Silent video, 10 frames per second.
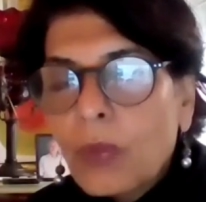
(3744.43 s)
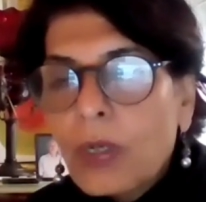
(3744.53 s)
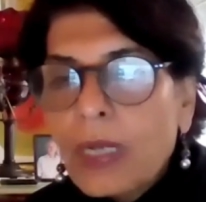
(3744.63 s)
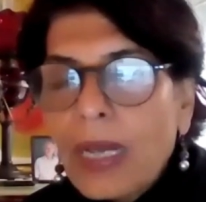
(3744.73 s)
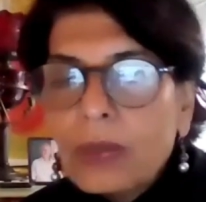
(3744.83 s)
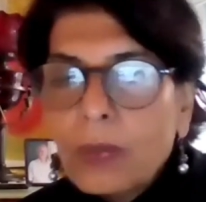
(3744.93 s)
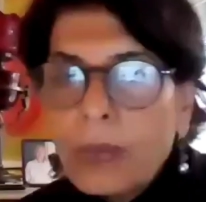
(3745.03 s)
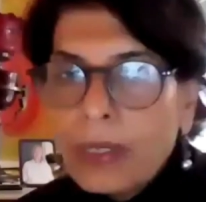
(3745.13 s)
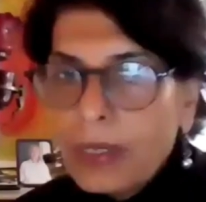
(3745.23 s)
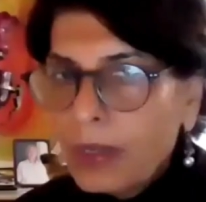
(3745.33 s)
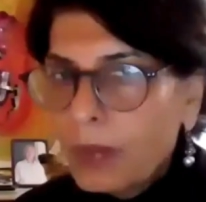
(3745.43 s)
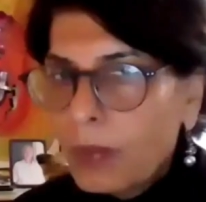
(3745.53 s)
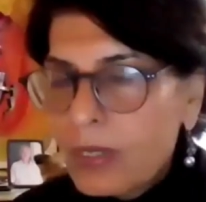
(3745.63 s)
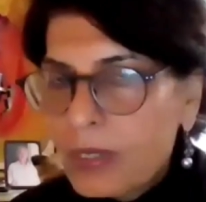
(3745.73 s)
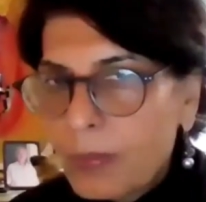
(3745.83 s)
What
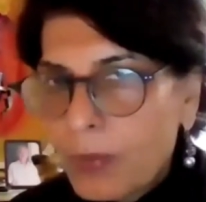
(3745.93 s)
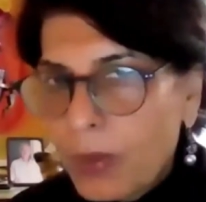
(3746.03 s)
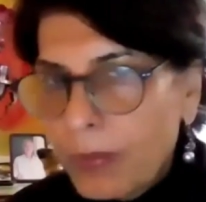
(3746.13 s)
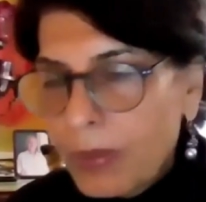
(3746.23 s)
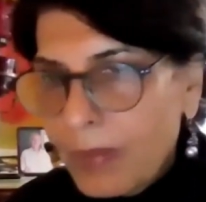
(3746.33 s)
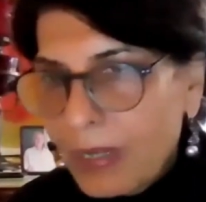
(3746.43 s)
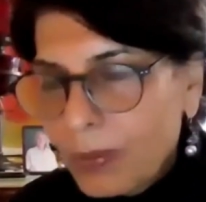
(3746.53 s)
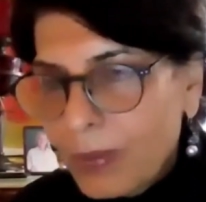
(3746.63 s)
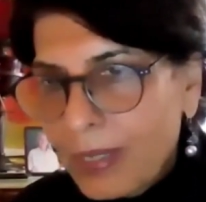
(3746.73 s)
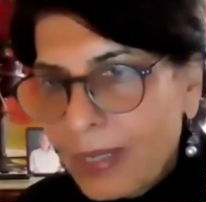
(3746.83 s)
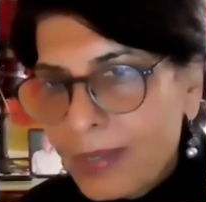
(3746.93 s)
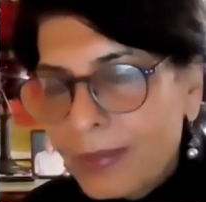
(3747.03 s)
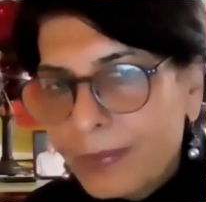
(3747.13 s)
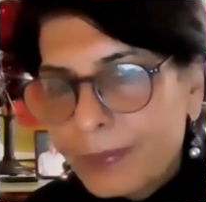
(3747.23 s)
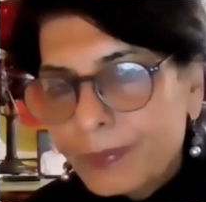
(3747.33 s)
is the problem Advik
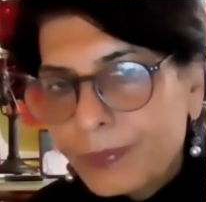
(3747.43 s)
has?